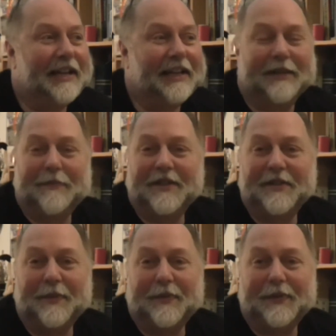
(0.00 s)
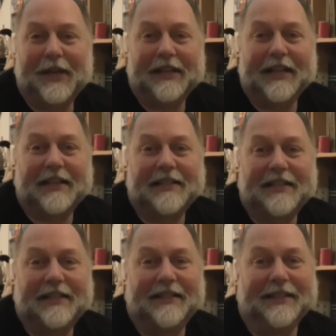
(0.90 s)
the principal,
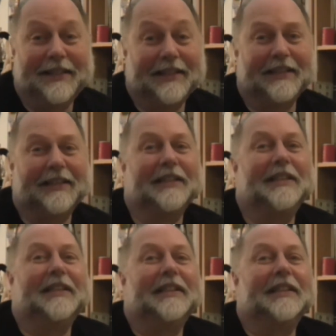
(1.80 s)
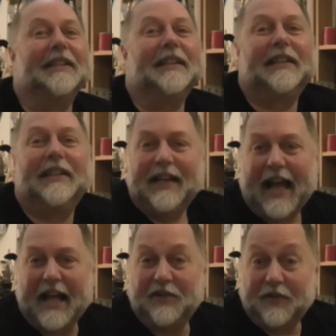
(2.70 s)
next to the
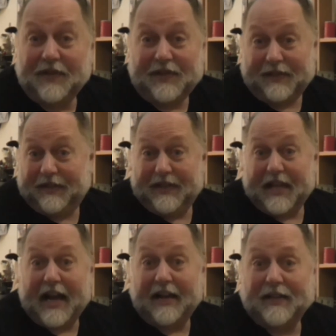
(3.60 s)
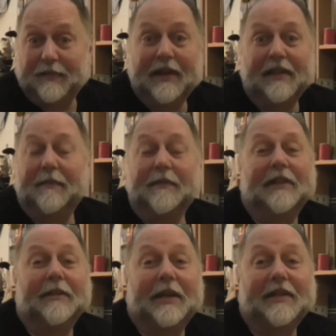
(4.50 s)
entrance to the house where
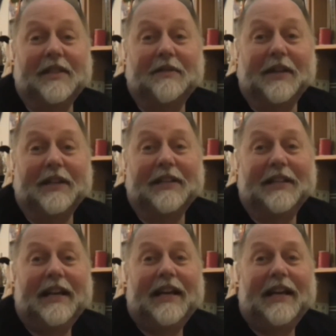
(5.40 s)
the bell's situated,